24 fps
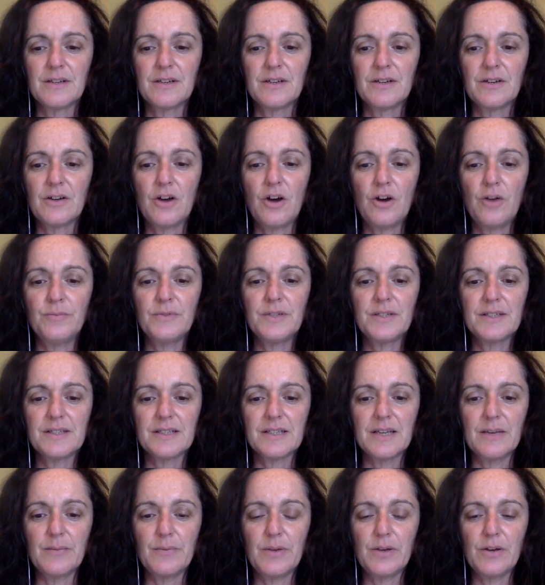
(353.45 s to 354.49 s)
Home to
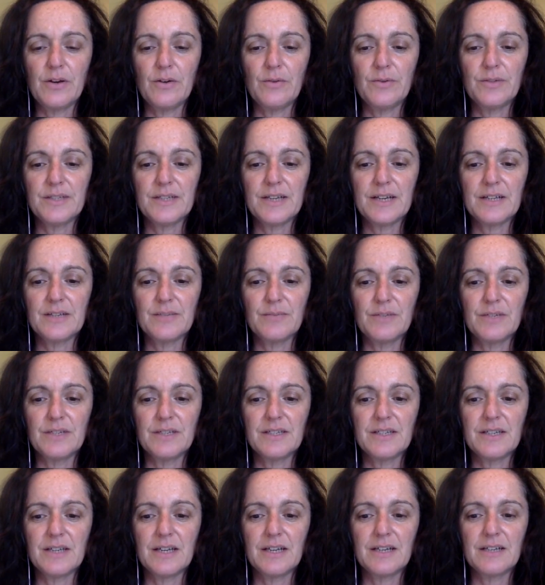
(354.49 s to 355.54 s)
sleep, he always asks me to
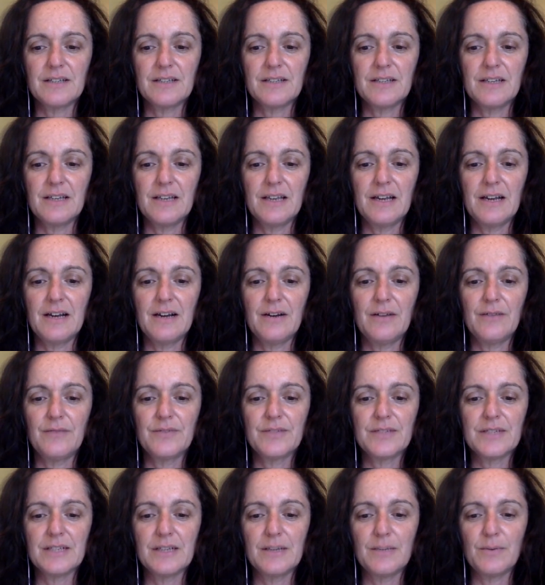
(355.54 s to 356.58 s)
stay because he loves
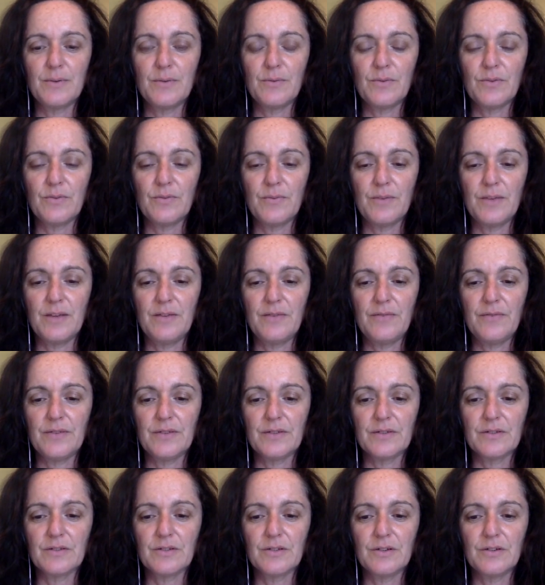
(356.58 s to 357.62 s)
sleeping with me. Feels
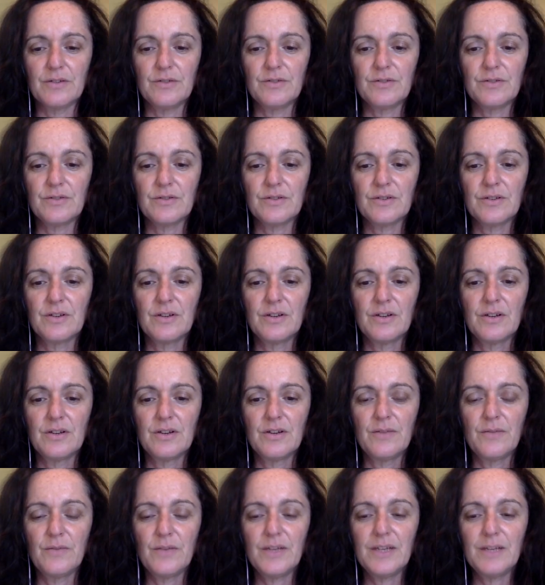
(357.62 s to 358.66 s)
close,
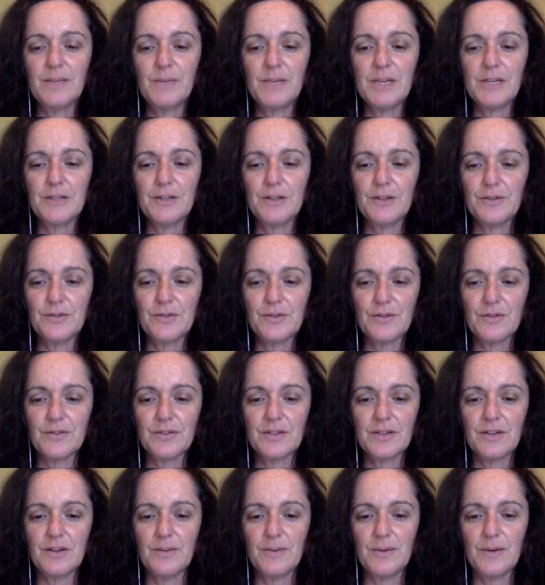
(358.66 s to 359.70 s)
feeling me close all the
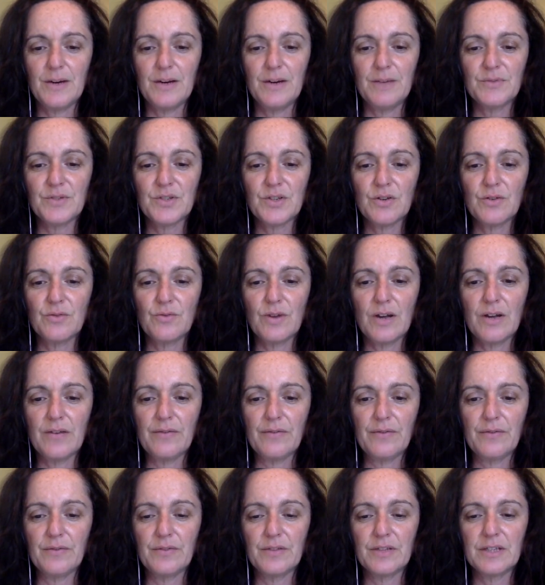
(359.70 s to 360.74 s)
time. I am so grateful
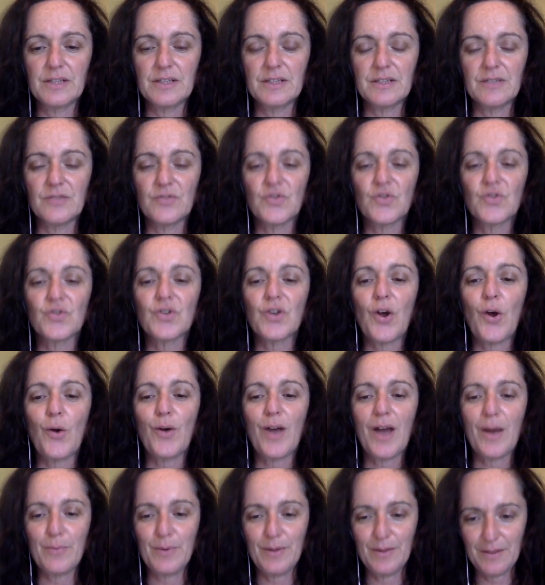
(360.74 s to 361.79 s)
for this and so
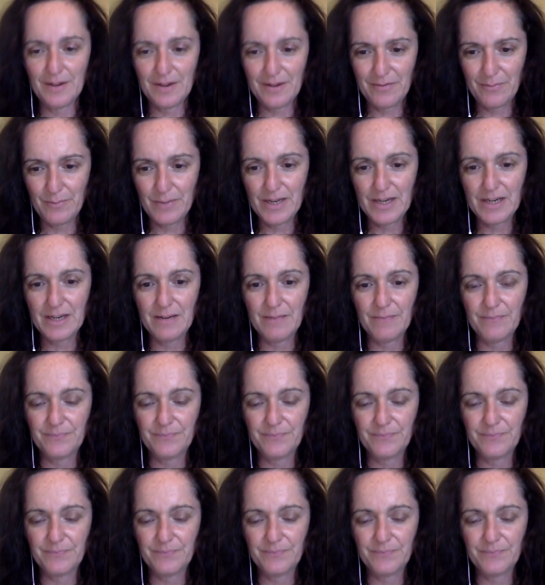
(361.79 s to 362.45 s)
happy that I've met him.